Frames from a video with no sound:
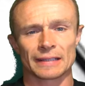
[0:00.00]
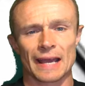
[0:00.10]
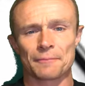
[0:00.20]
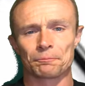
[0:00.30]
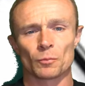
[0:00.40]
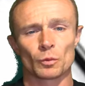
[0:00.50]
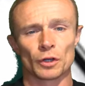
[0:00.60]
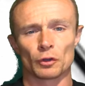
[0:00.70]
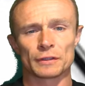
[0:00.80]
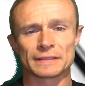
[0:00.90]
Again, we're
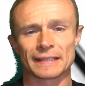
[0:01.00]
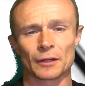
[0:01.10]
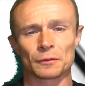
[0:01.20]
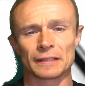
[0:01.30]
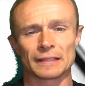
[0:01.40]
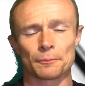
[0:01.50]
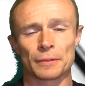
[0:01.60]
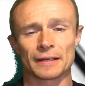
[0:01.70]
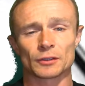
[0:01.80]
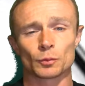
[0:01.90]
not looking to get you in the
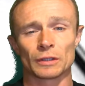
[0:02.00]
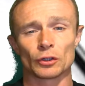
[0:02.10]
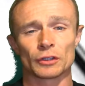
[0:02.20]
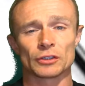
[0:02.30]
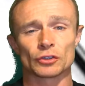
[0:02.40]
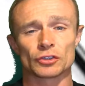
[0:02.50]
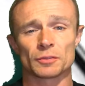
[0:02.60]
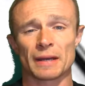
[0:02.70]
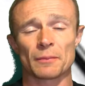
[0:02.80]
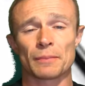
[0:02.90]
Olympics. We're looking just
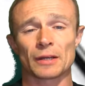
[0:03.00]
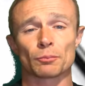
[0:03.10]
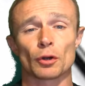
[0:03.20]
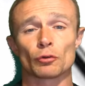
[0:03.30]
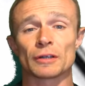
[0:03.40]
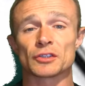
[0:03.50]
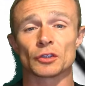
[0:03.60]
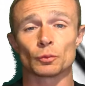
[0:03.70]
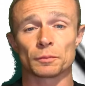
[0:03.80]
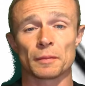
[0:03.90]
to make better progress
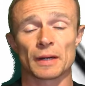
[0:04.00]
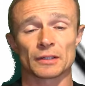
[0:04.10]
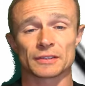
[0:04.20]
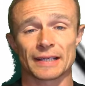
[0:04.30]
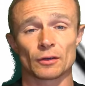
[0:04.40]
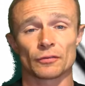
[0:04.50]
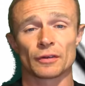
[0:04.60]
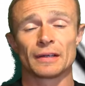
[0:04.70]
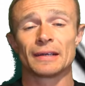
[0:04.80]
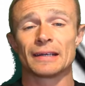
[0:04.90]
than you would be by yourself.